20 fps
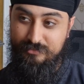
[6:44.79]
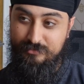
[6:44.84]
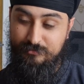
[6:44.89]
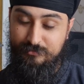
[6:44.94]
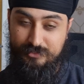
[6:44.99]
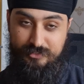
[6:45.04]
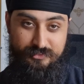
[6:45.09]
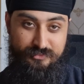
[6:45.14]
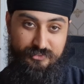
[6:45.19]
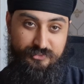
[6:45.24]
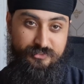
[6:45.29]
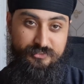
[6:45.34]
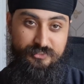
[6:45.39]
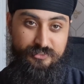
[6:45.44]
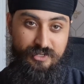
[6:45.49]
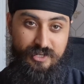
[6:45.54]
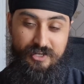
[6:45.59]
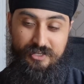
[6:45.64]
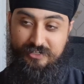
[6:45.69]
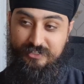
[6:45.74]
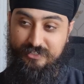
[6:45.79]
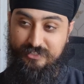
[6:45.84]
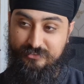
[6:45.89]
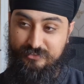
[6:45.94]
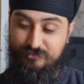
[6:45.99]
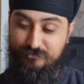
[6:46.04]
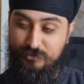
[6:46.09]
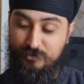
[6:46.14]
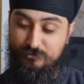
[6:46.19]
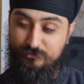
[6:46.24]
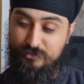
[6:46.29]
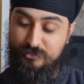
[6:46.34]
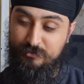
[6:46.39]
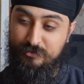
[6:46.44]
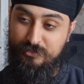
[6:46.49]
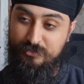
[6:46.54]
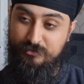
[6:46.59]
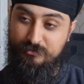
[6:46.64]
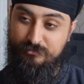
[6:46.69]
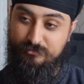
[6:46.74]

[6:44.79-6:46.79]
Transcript: because you can't. You haven't got free will.